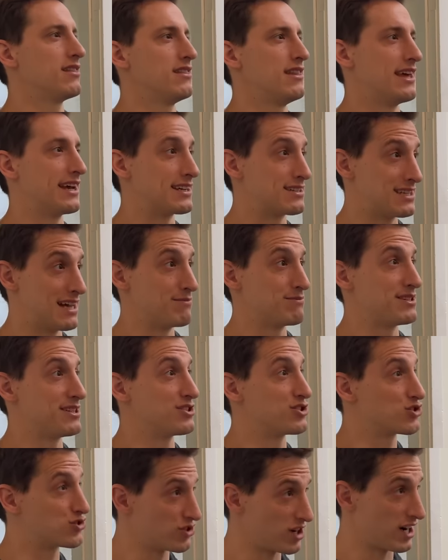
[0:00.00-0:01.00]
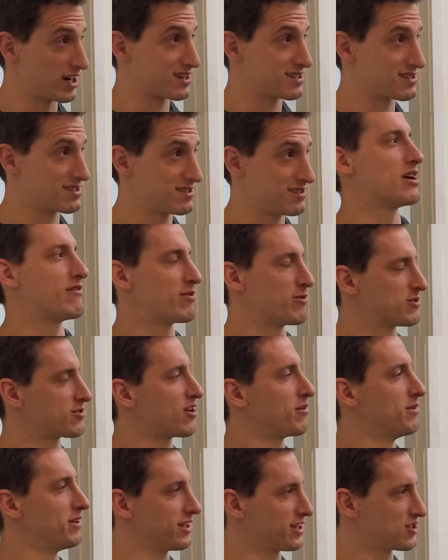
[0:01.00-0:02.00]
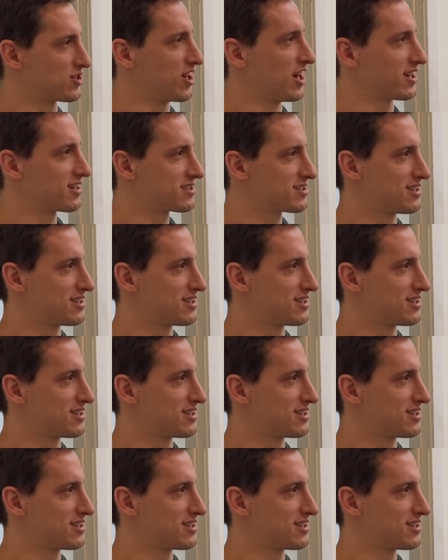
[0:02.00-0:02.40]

They exempted trucks. Everyone started building trucks,